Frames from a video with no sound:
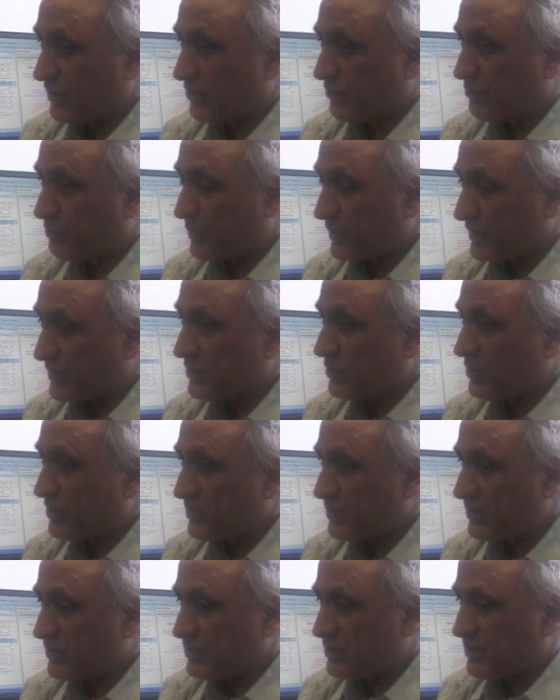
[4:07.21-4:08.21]
Of
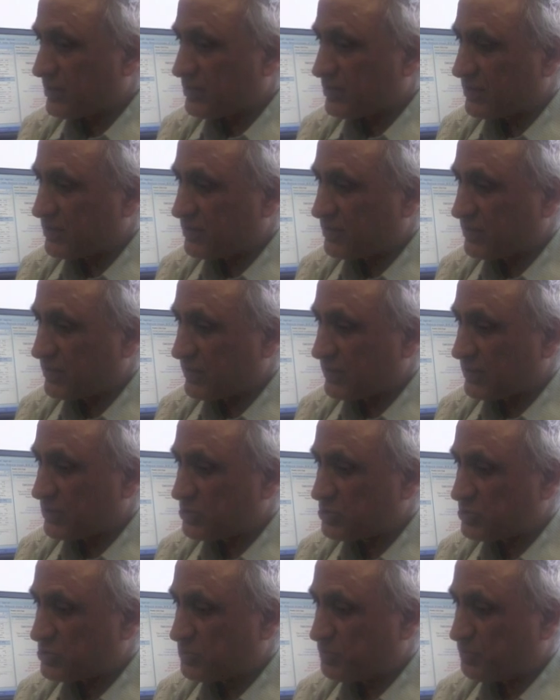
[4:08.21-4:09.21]
particular interest is
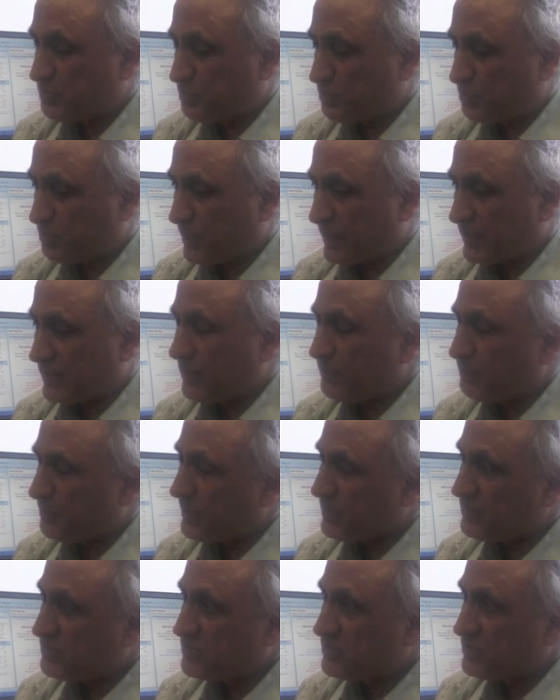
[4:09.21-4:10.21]
plug-in
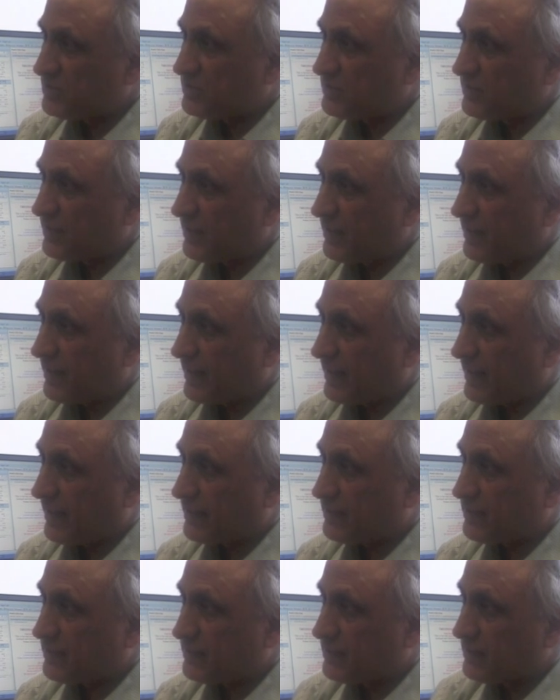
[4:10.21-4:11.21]
places
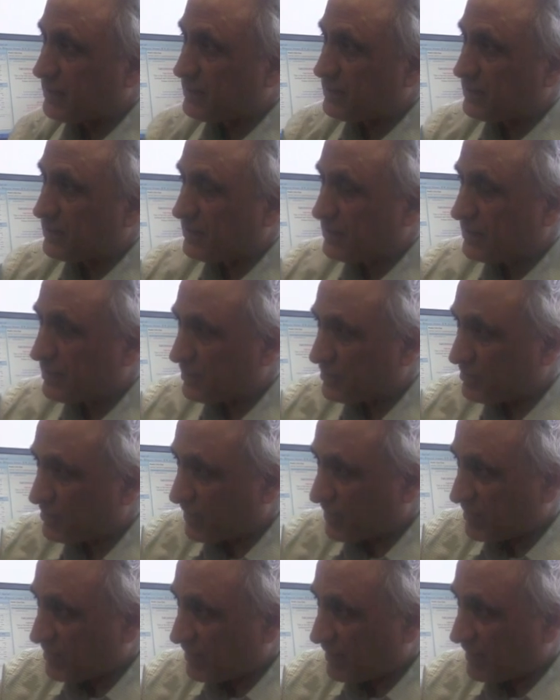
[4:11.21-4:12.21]
at the
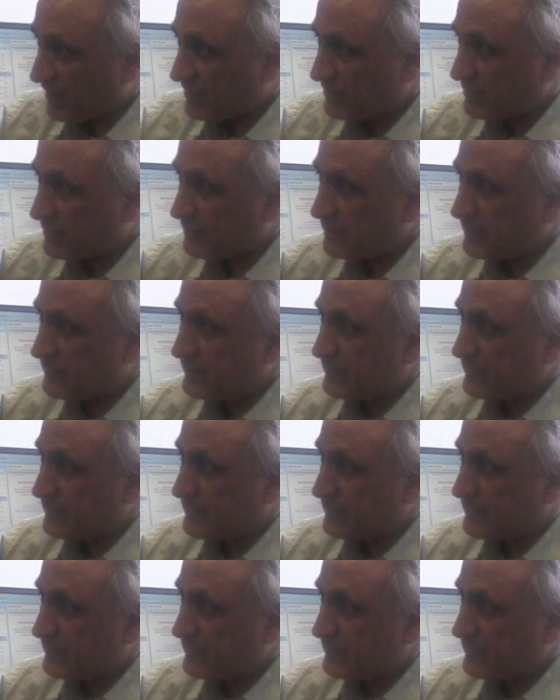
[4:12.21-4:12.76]
satellite